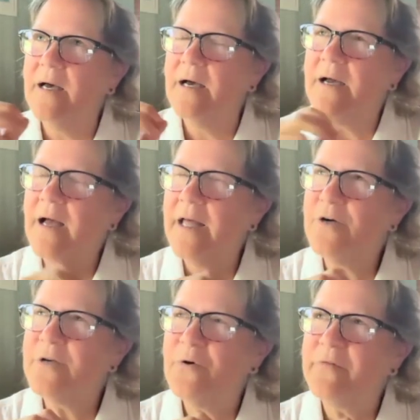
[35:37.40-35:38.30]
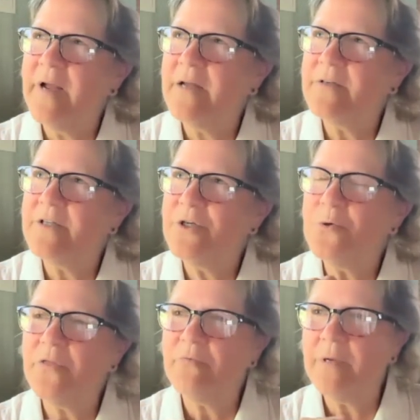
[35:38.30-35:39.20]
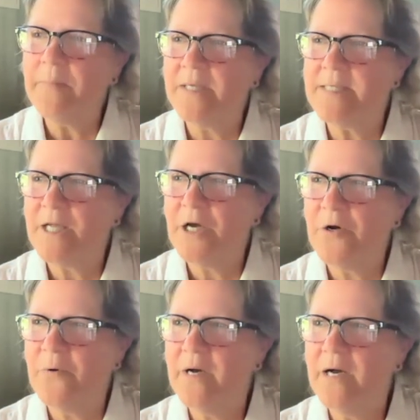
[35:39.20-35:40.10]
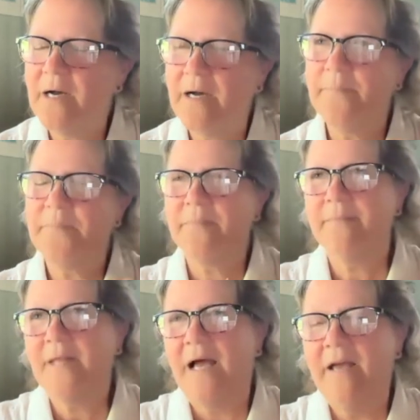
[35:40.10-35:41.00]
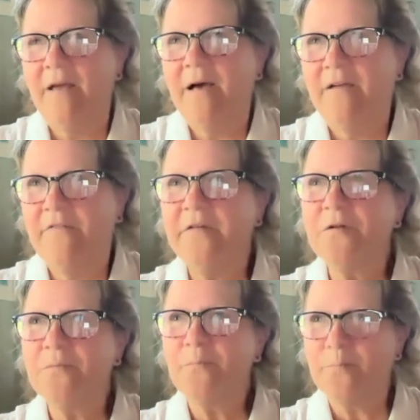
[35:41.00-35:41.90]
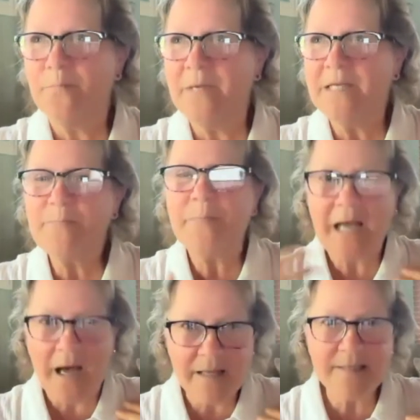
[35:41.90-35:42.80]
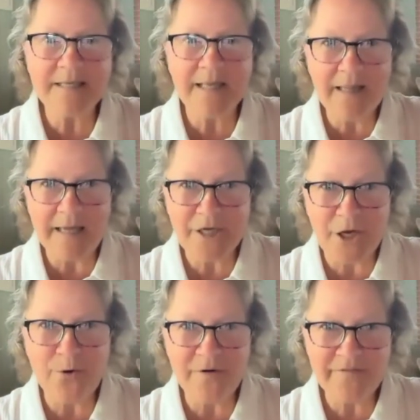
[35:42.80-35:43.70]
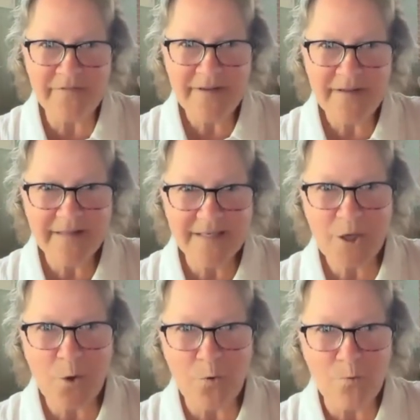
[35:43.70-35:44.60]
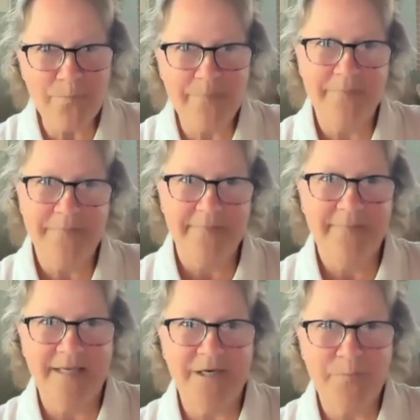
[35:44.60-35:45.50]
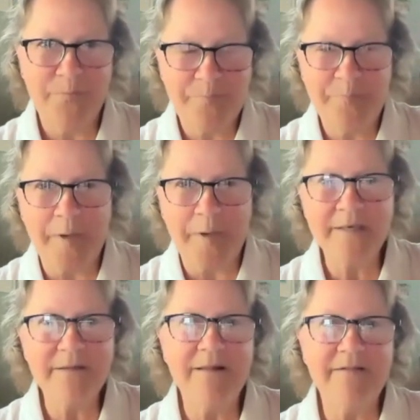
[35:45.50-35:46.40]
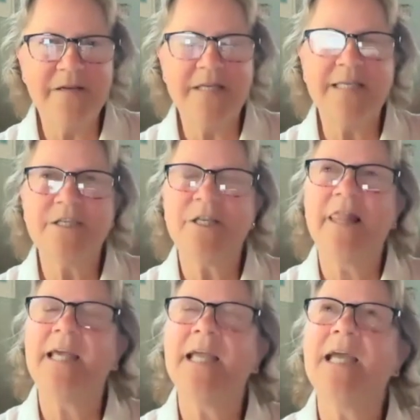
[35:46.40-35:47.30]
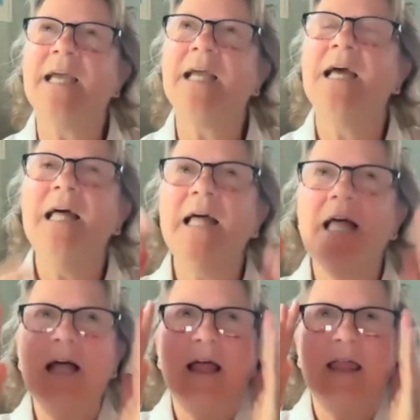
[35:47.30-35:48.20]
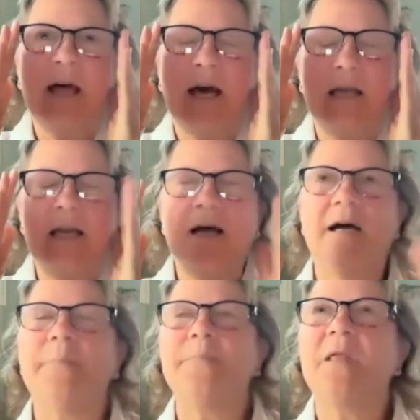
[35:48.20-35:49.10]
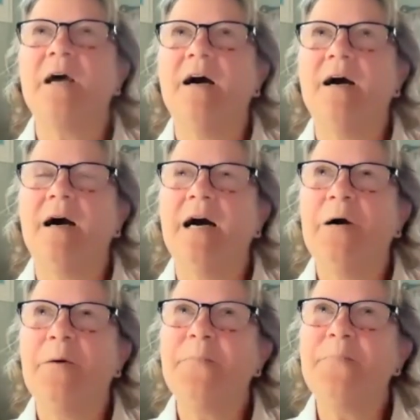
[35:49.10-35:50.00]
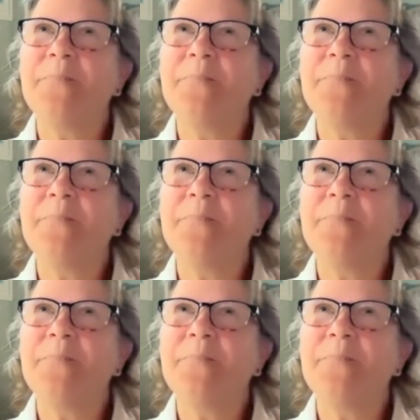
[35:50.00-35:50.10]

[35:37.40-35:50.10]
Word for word: I, I don't know, around two or three months ago, I I feel it's because I let go of this whole, you know, bundle of conditioned thinking that um,